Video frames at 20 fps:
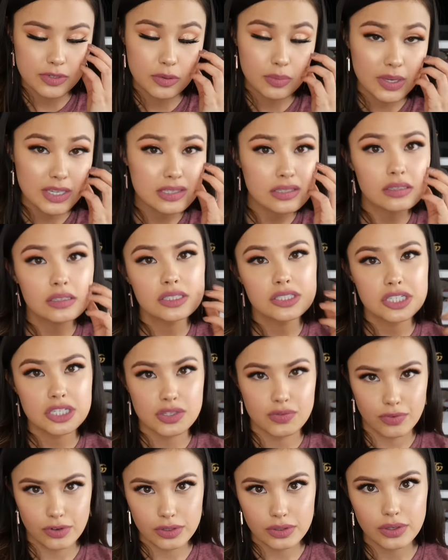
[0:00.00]
So basically
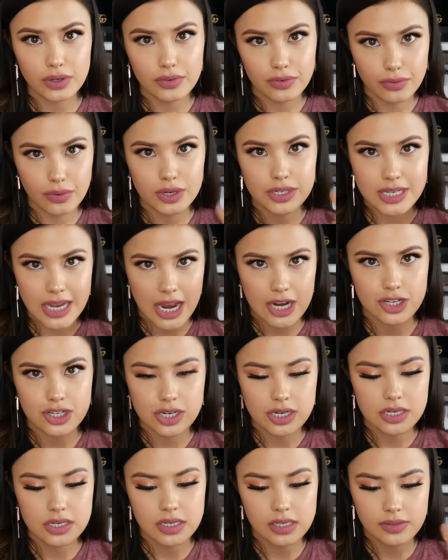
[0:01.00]
just for look for
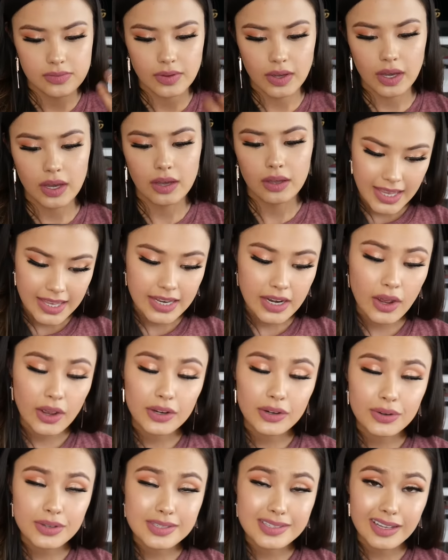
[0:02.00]
Dashing Diva. Now
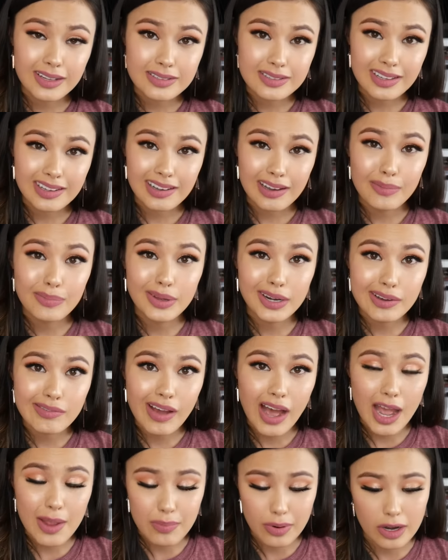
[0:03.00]
I know it sounds like a bit of a
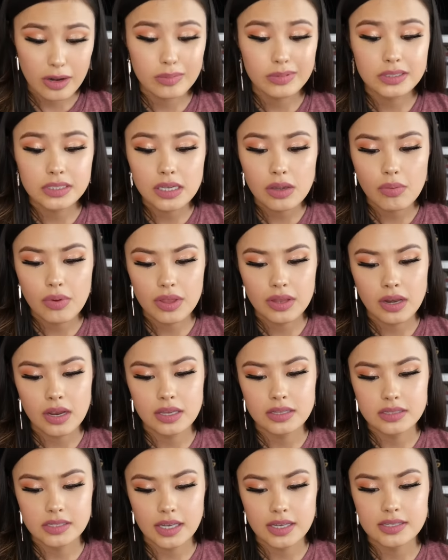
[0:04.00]
hyperbole when
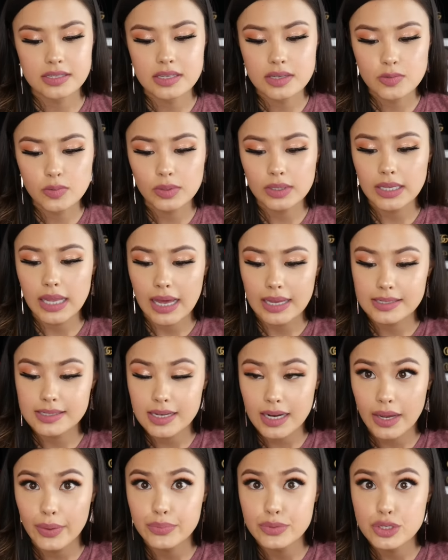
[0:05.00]
it says these will
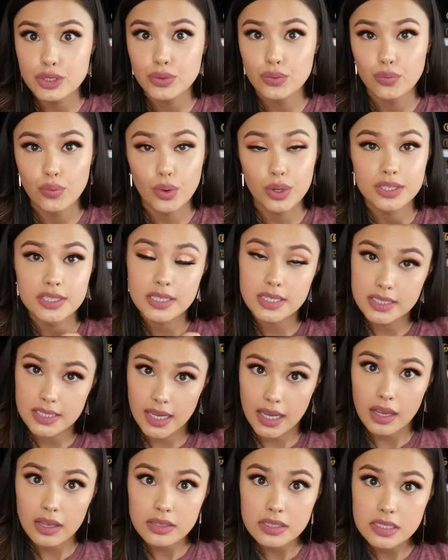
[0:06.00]
last up to 14
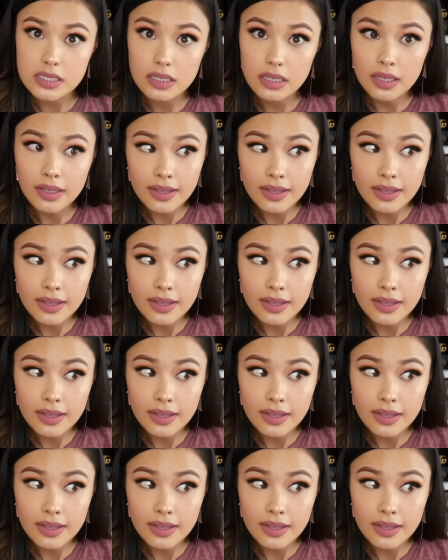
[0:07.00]
days.